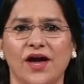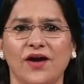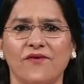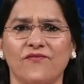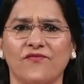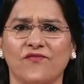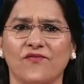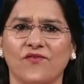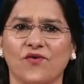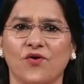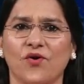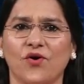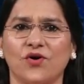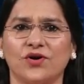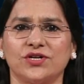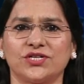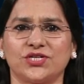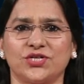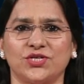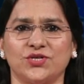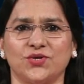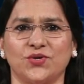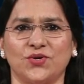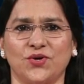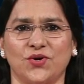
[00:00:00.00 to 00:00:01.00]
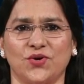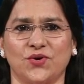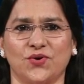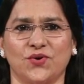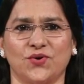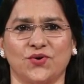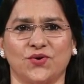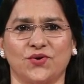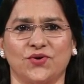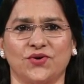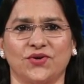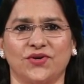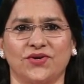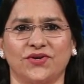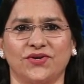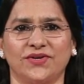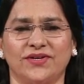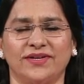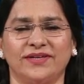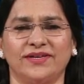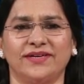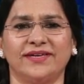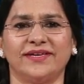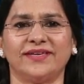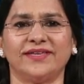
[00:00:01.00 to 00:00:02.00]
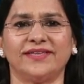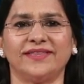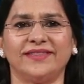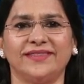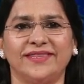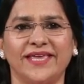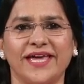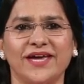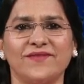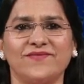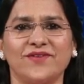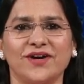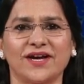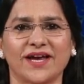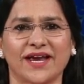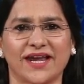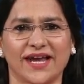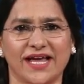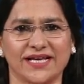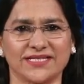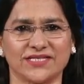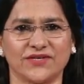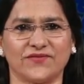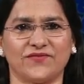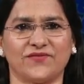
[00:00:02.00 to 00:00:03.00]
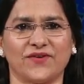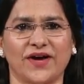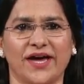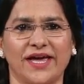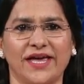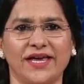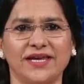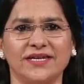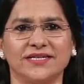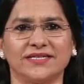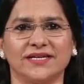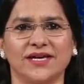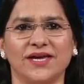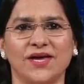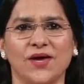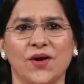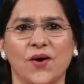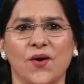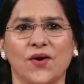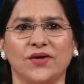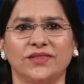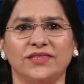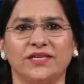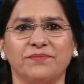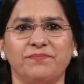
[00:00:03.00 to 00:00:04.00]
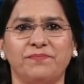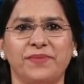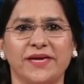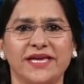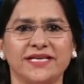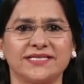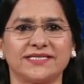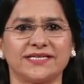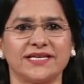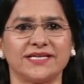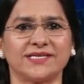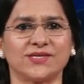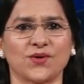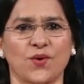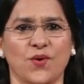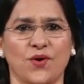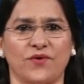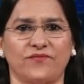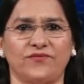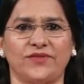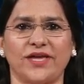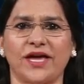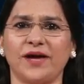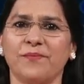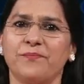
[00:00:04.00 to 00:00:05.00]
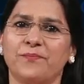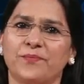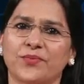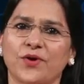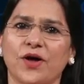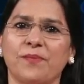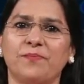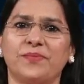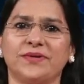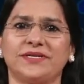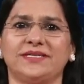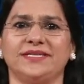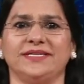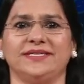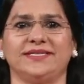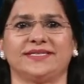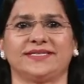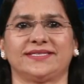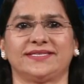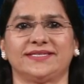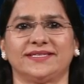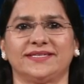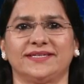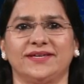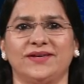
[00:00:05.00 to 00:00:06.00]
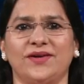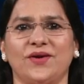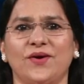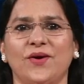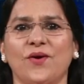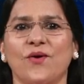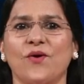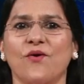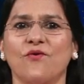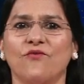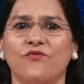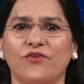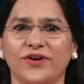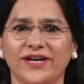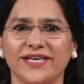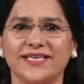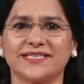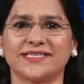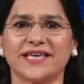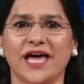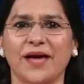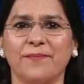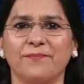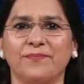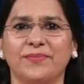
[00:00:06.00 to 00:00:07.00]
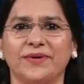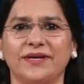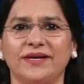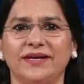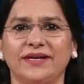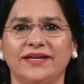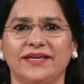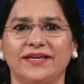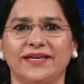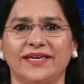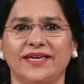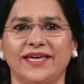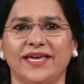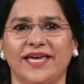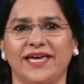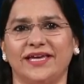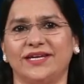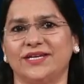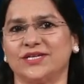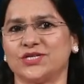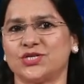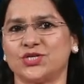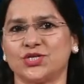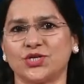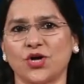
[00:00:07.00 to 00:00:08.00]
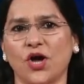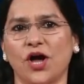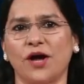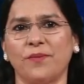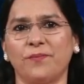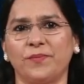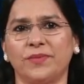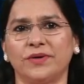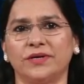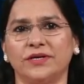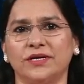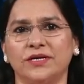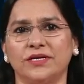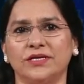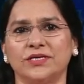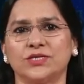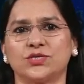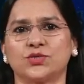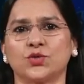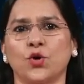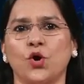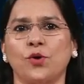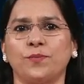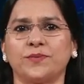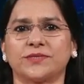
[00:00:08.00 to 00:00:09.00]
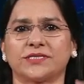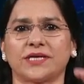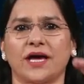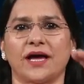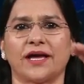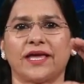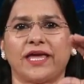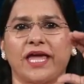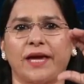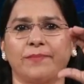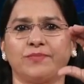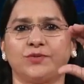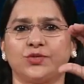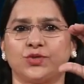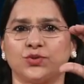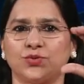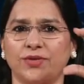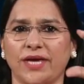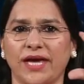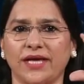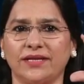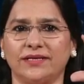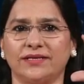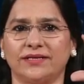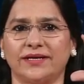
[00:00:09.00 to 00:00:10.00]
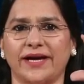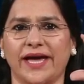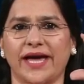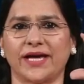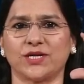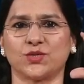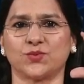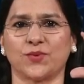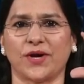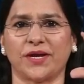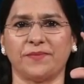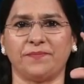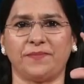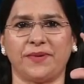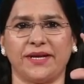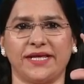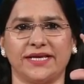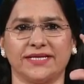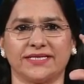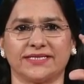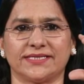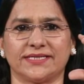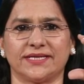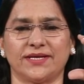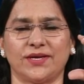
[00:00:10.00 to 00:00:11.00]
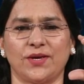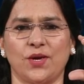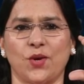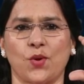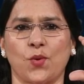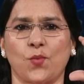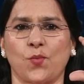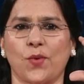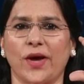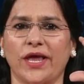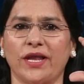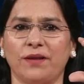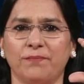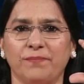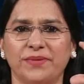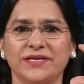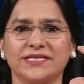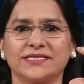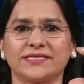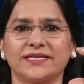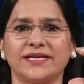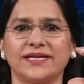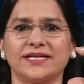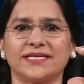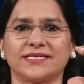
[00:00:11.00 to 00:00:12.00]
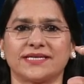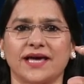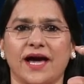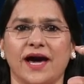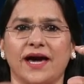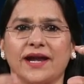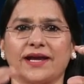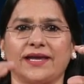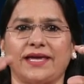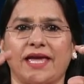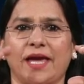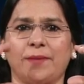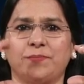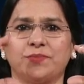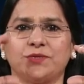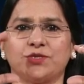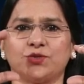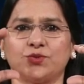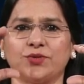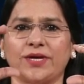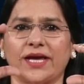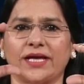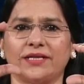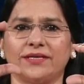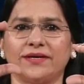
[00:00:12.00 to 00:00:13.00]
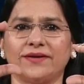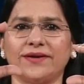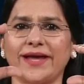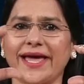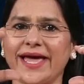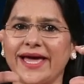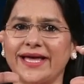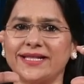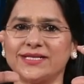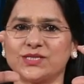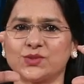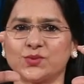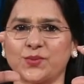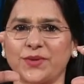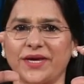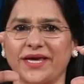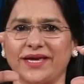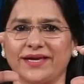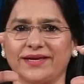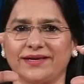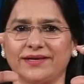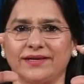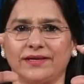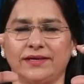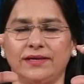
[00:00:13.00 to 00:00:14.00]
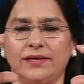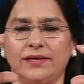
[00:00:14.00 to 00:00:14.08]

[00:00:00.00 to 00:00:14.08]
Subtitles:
Of course you know. They were classified on the basis of their properties. For example, in a shop, soaps are kept together at one place, while biscuits are kept together elsewhere.